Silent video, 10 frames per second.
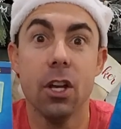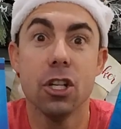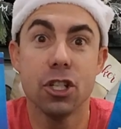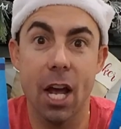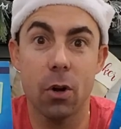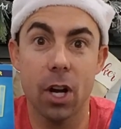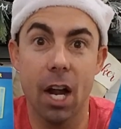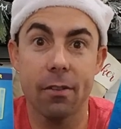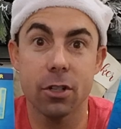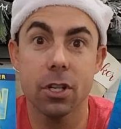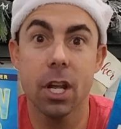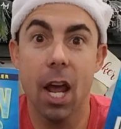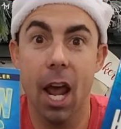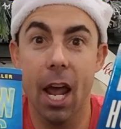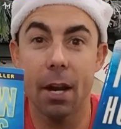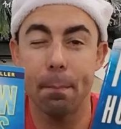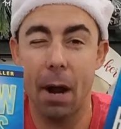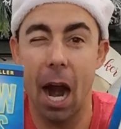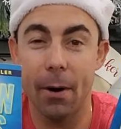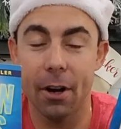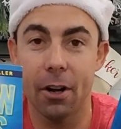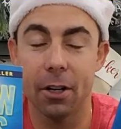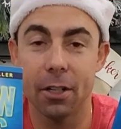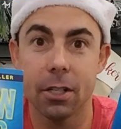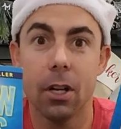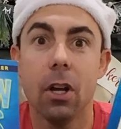Shadow divers and pirate hunters.